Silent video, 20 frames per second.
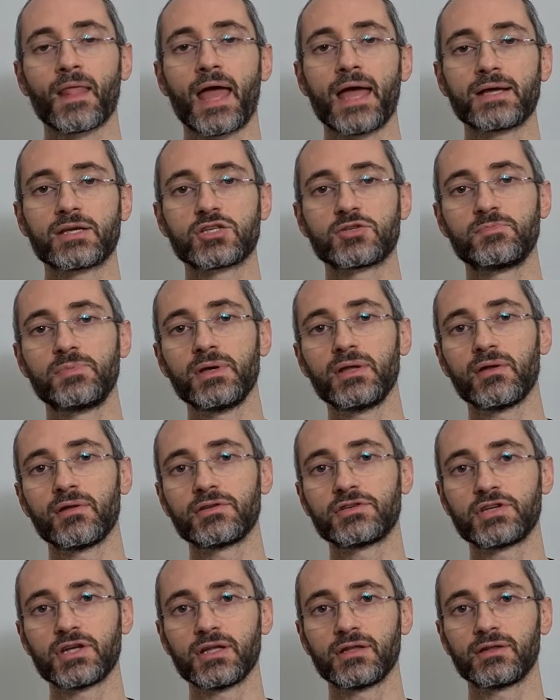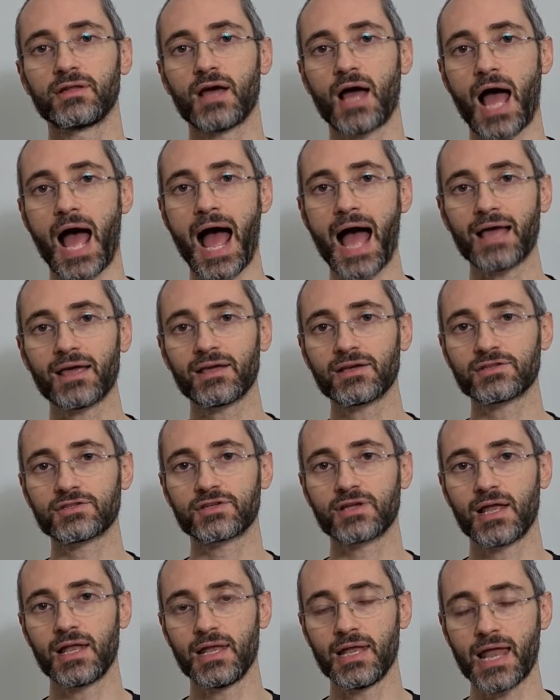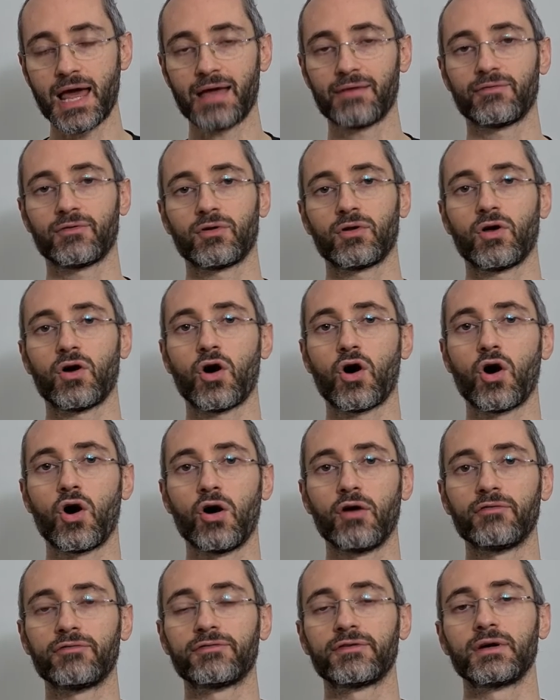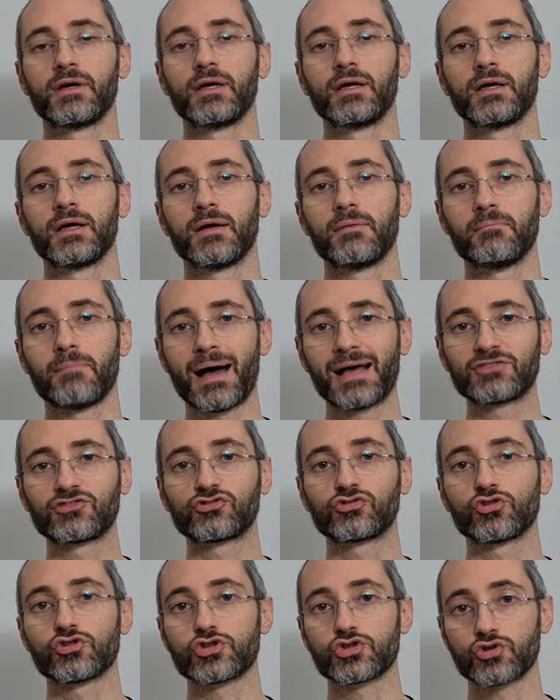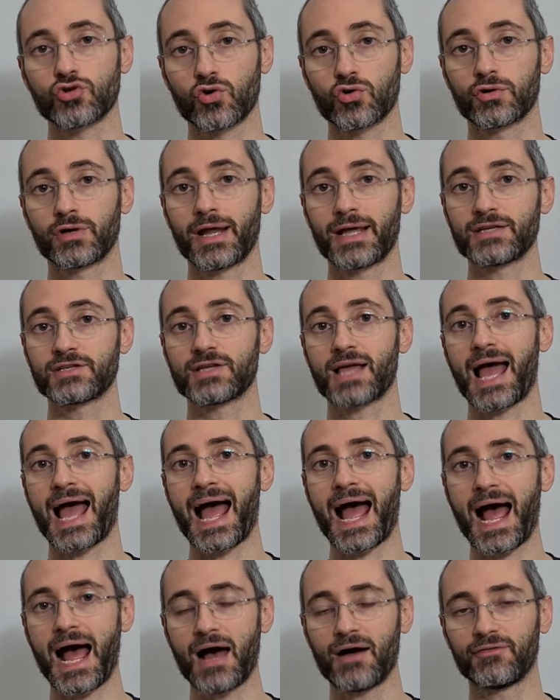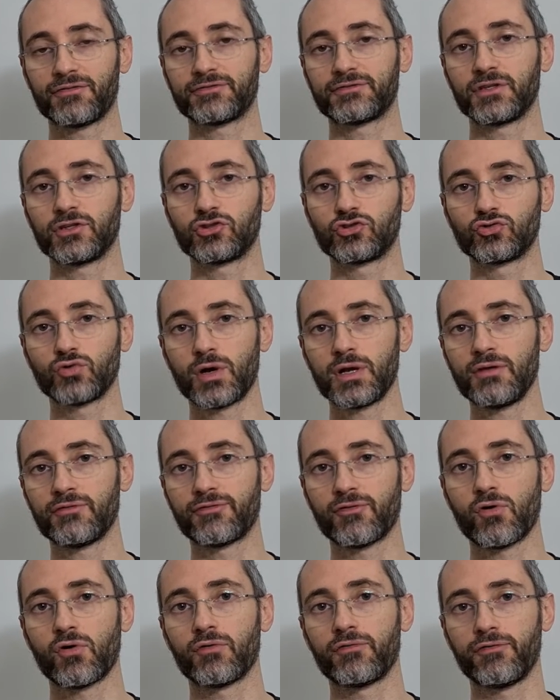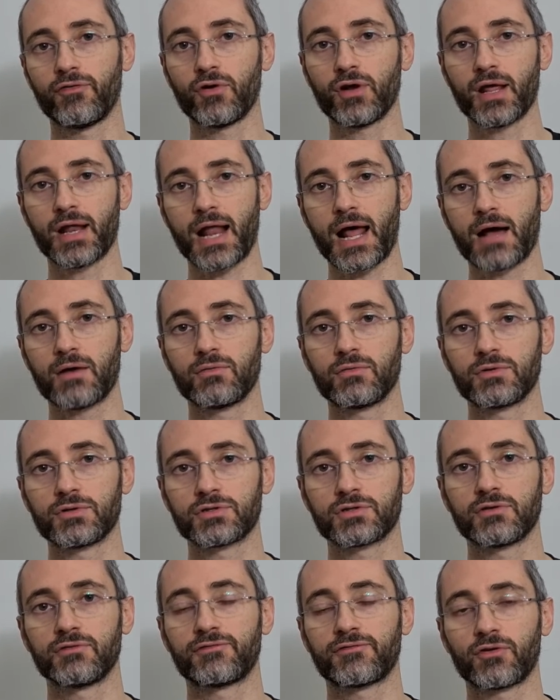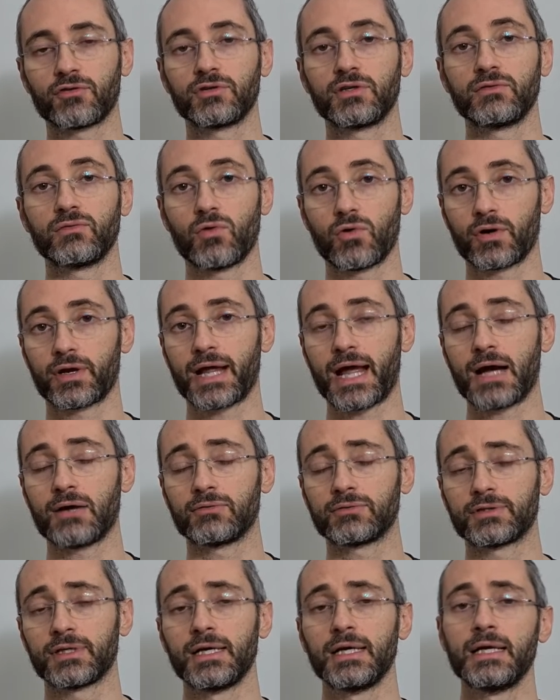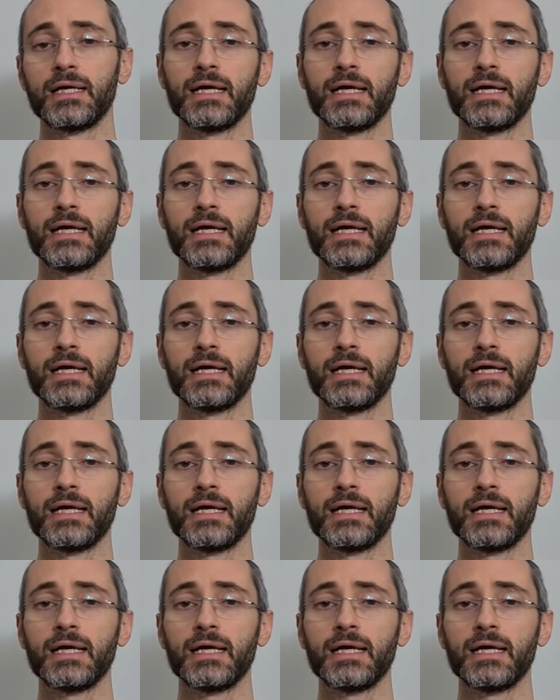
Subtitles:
experiencing the highest level of muscle soreness after 24-48 hours from the workout.